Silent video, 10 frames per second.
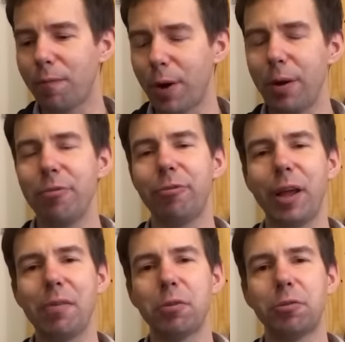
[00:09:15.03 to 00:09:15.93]
very
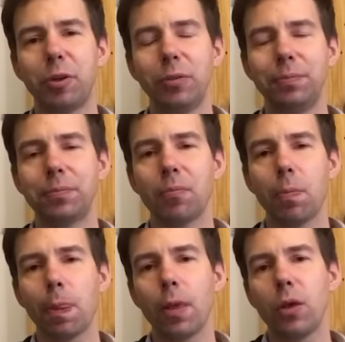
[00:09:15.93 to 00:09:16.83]
flavorful.
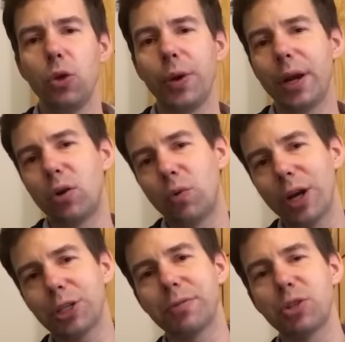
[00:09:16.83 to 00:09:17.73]
You get a
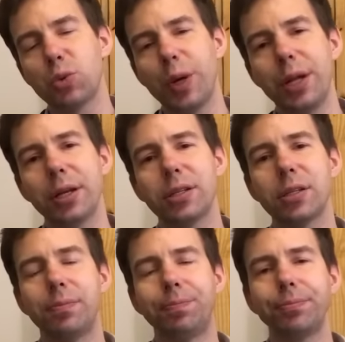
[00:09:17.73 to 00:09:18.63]
rush of
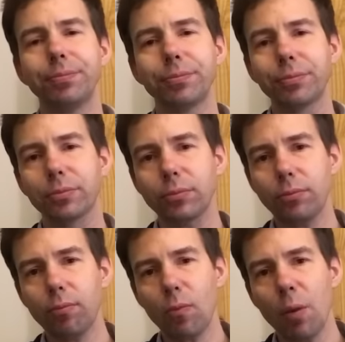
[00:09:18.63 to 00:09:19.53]
sweetness,
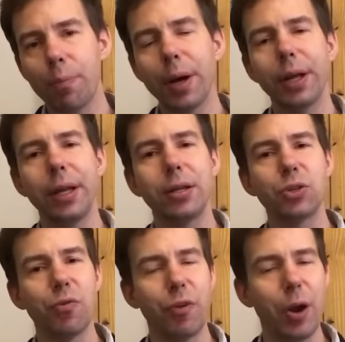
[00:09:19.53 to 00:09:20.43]
but it
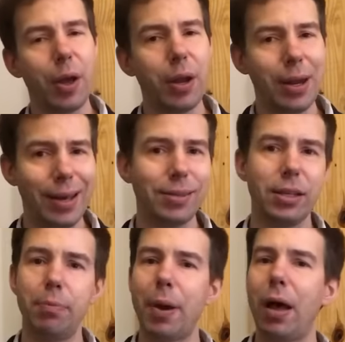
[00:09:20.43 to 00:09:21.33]
is very
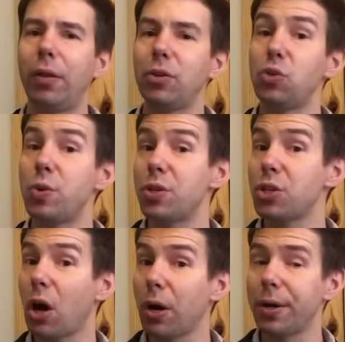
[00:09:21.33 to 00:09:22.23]
nicely balanced with
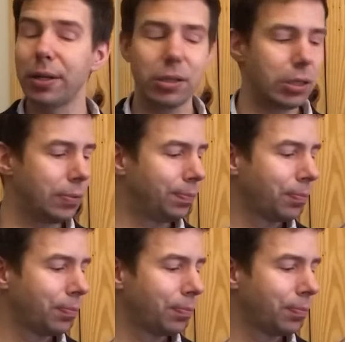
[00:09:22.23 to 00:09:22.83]
tartness.